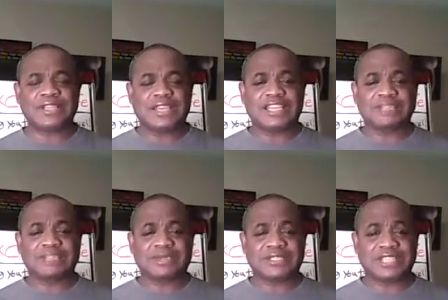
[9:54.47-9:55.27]

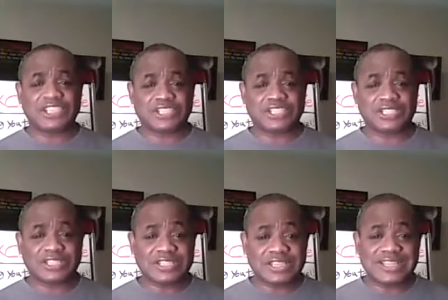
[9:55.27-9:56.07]
expectation is
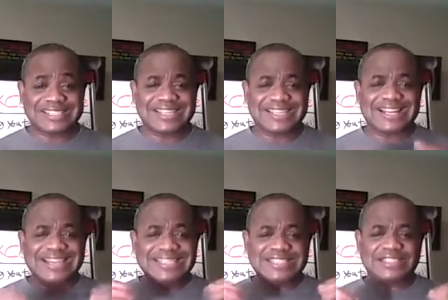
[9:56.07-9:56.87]
it's a
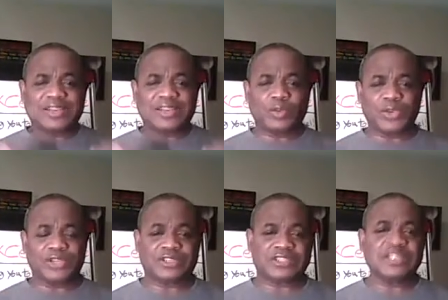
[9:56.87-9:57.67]
heightened
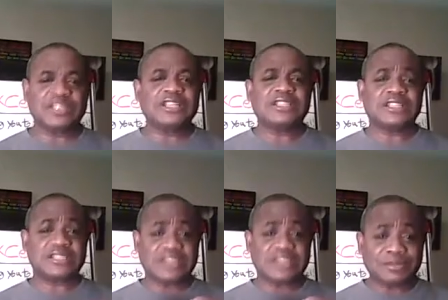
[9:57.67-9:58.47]
awareness that
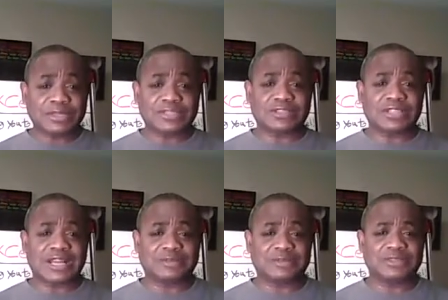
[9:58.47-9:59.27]
something's going to
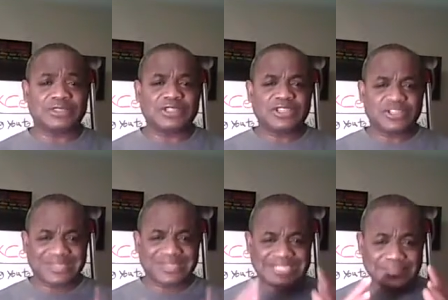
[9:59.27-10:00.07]
happen you're
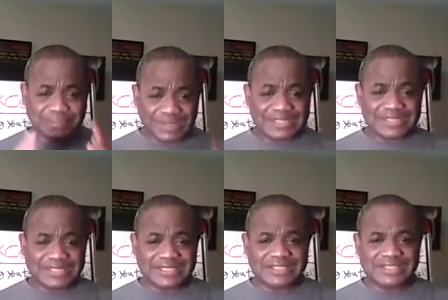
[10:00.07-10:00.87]
expecting
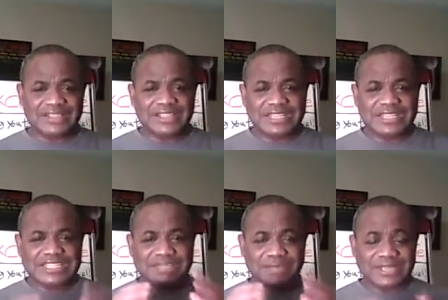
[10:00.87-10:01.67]
it you're
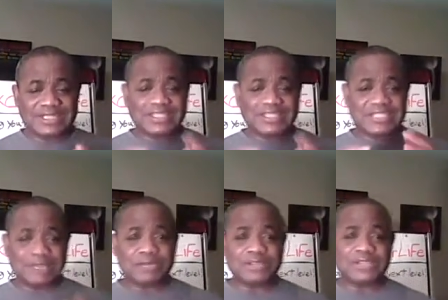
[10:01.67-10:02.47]
expecting something to